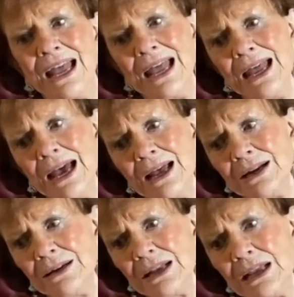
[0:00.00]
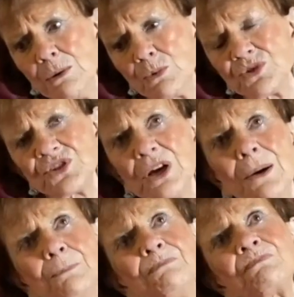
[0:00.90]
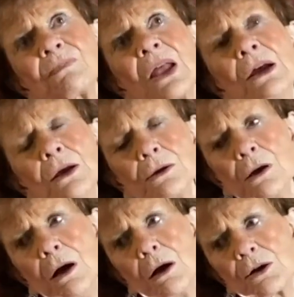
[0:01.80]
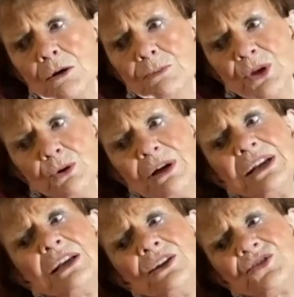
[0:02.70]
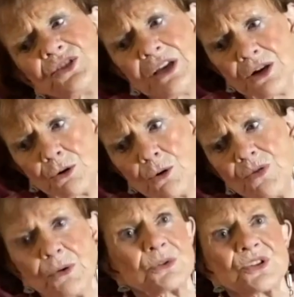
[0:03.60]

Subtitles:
And it was a community center that was